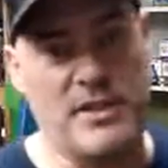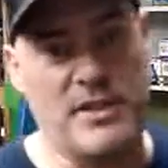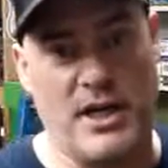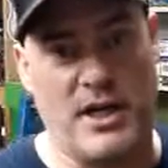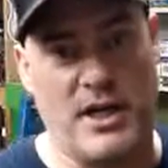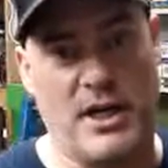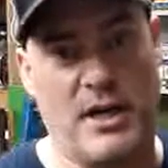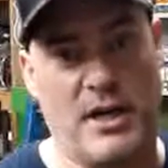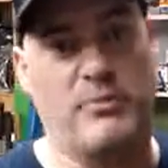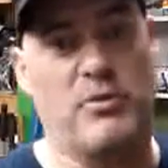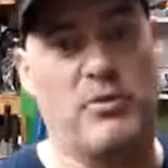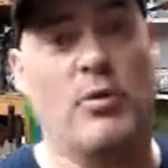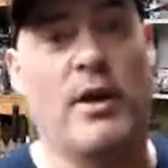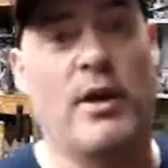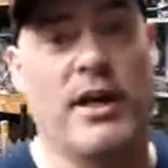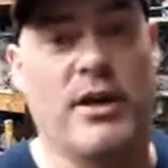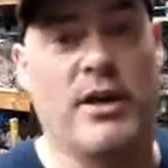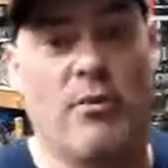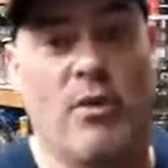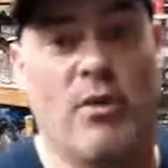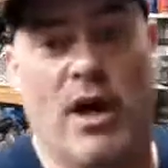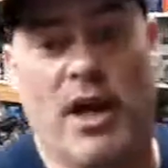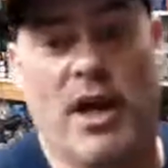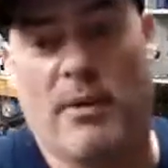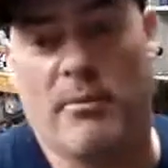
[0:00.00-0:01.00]
set it up the way you
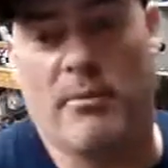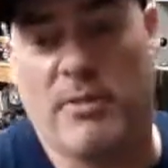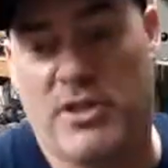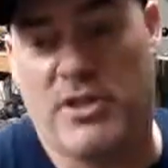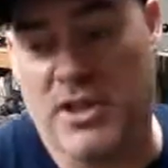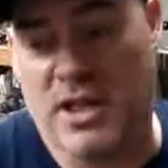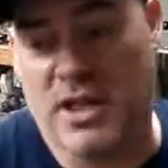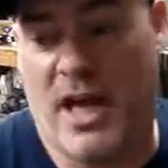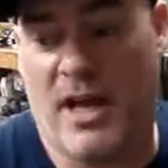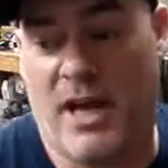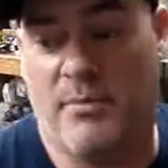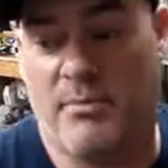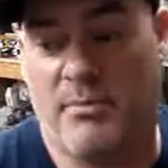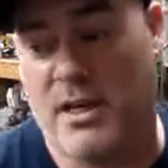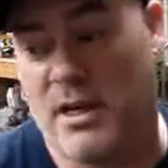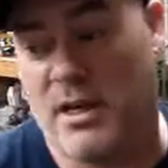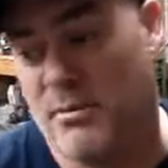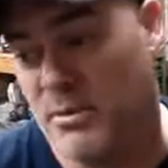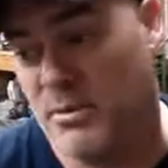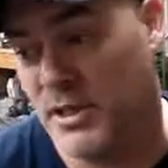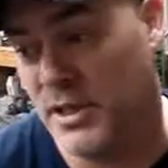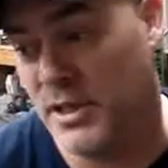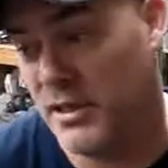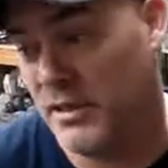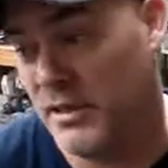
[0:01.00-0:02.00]
want it, but you got to be
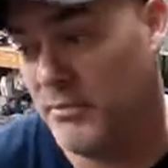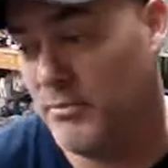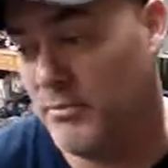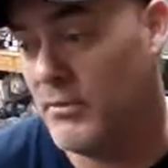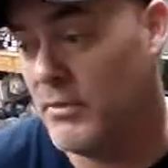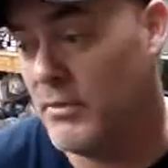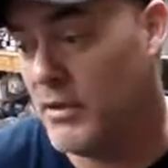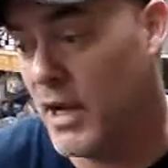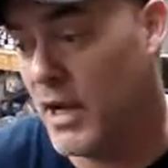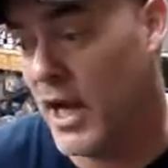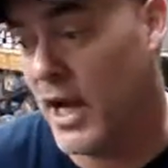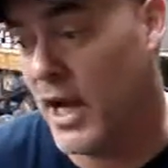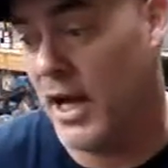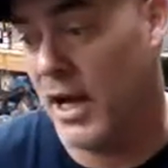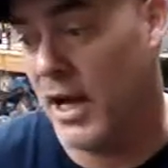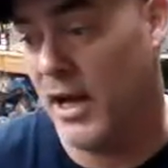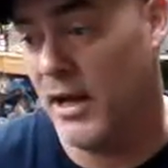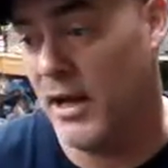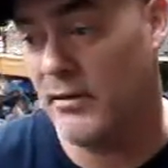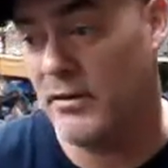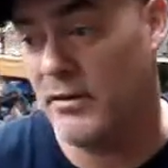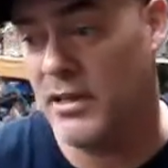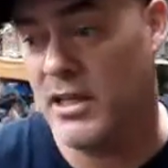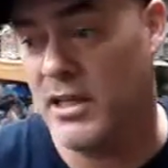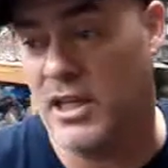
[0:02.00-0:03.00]
able to
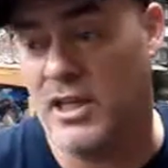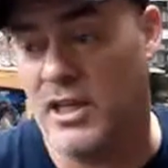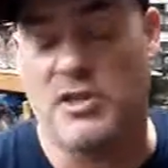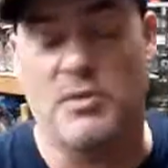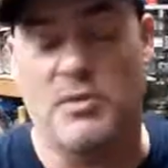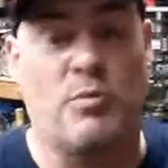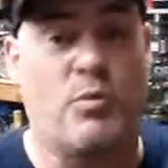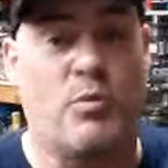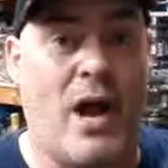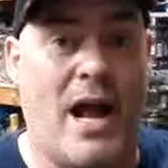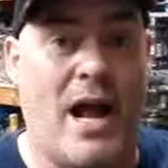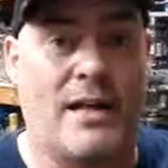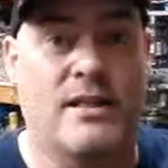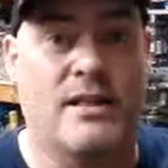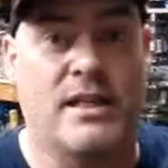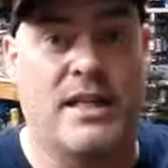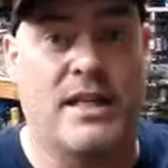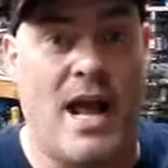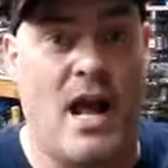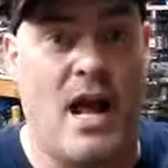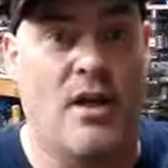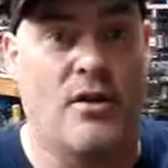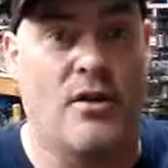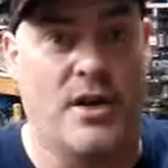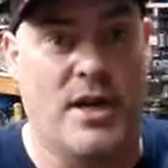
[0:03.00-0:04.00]
get some
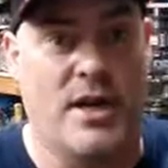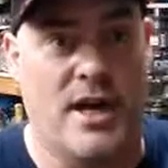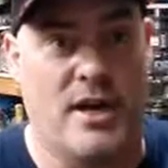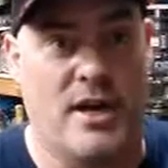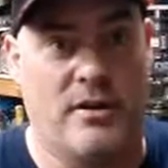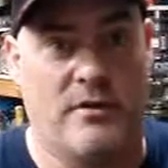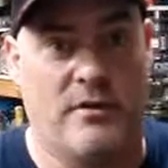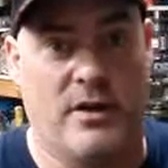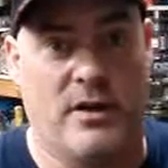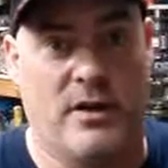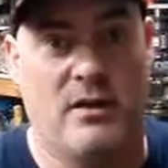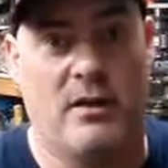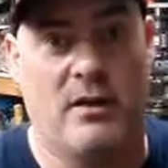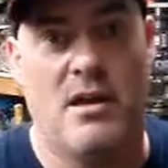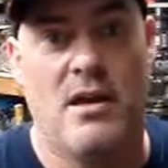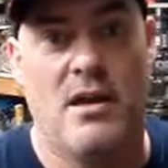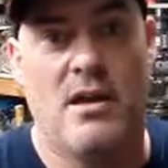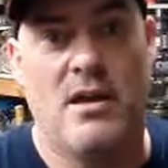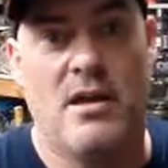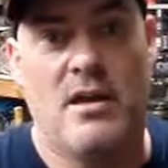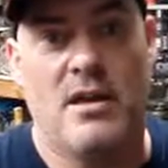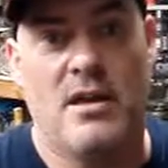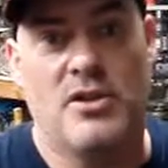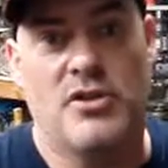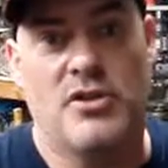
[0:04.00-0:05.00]
practicality out of it.
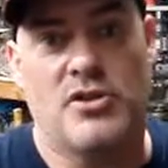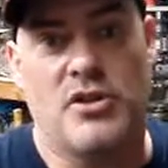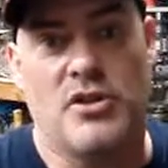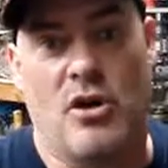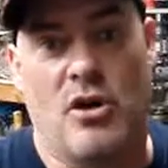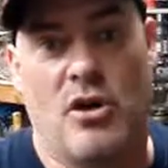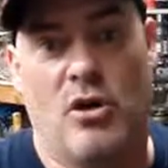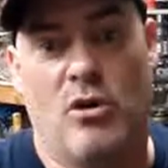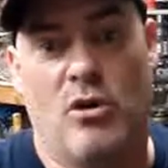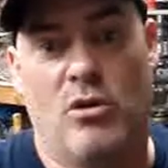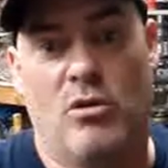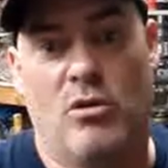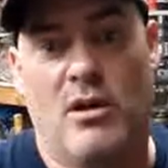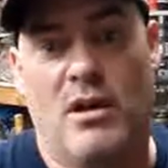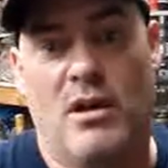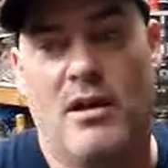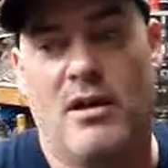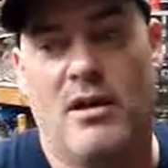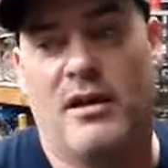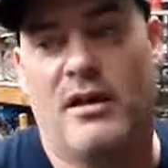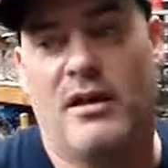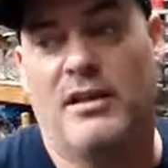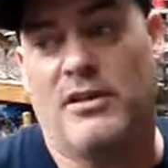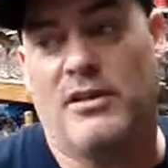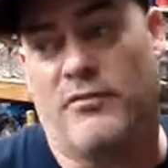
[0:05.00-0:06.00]
So
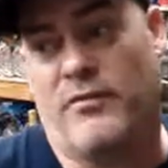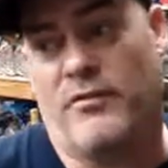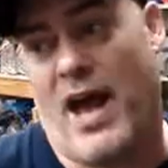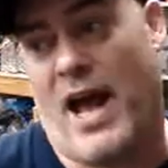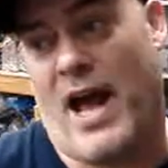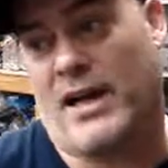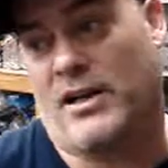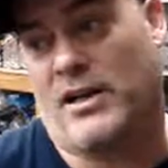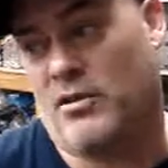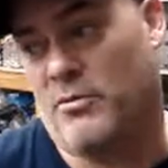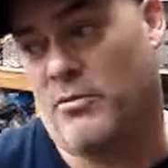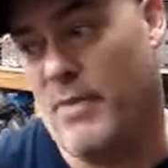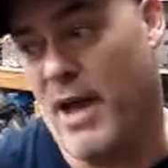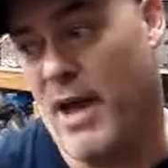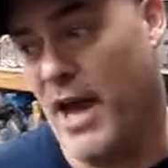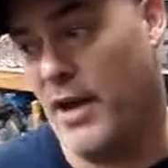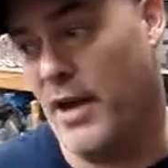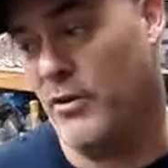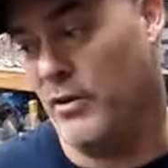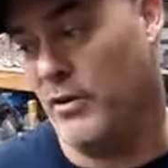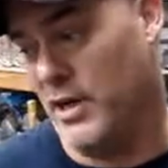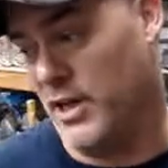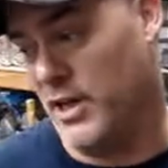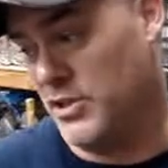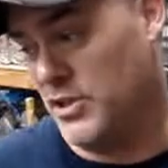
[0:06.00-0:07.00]
the fact of the
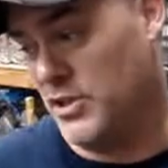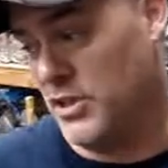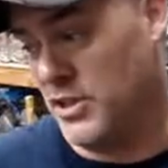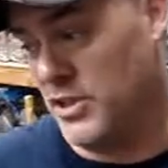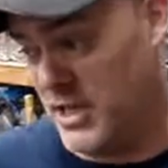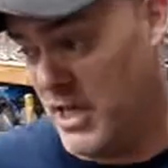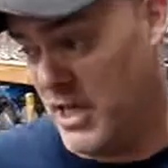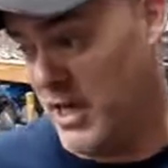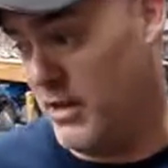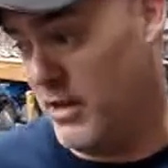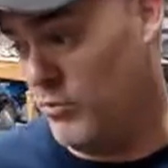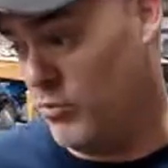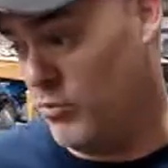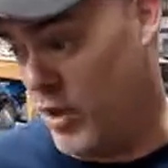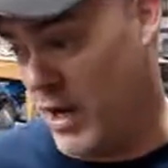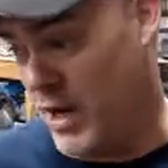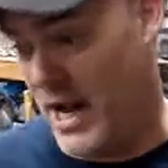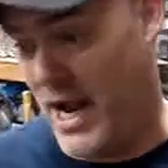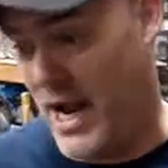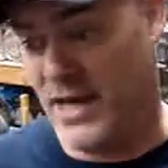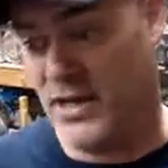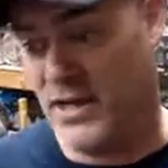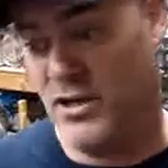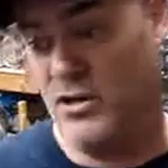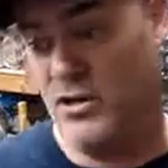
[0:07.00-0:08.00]
matter is that what
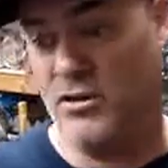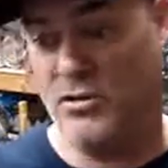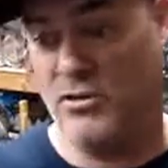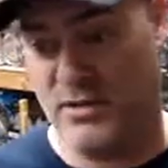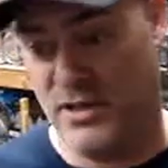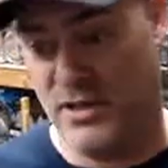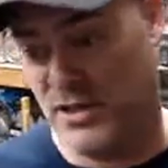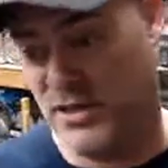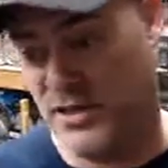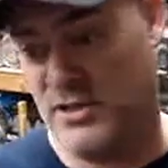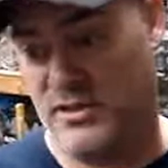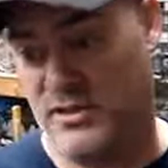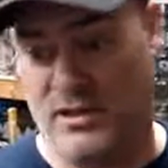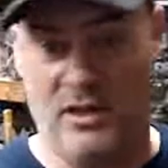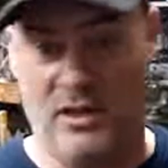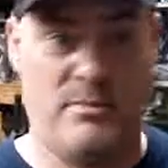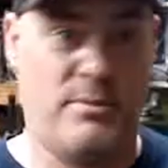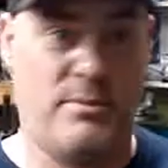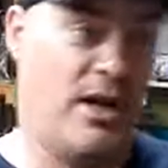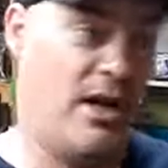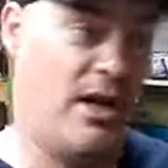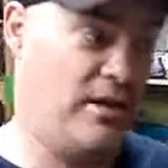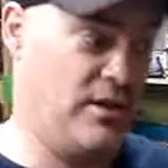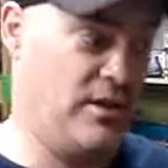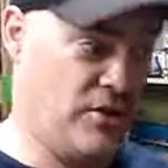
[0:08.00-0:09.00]
I do is a little
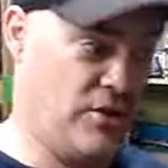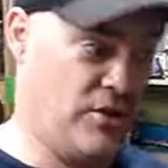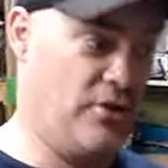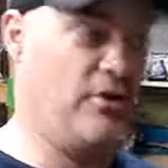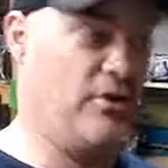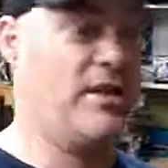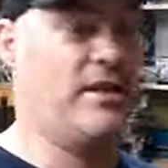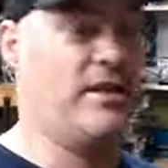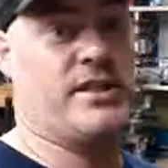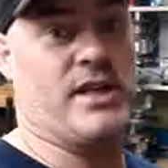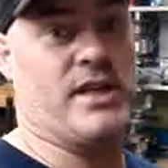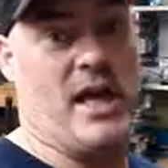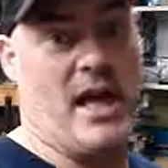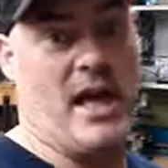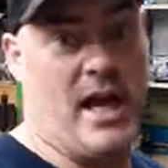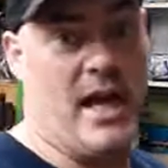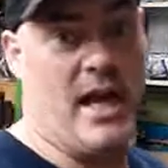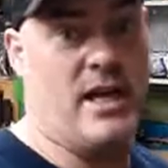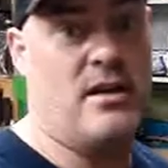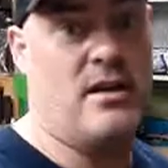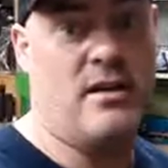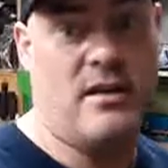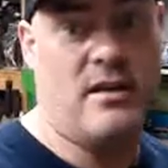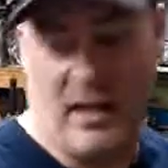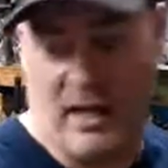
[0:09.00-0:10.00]
bit on the dirty
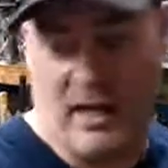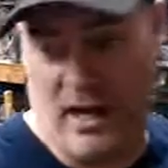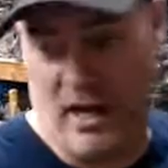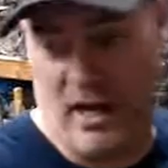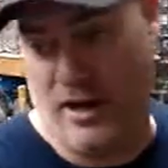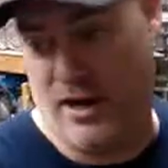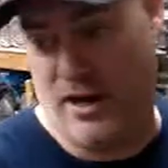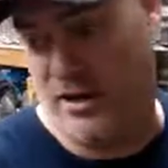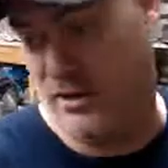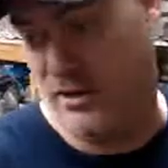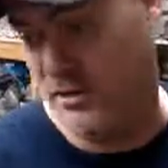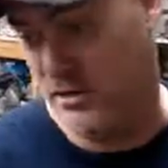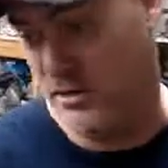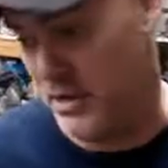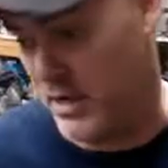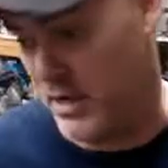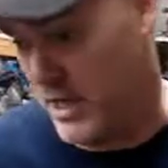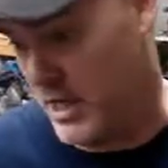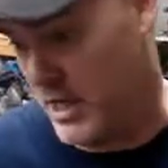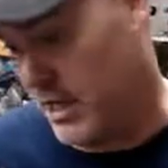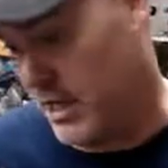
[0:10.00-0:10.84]
side, and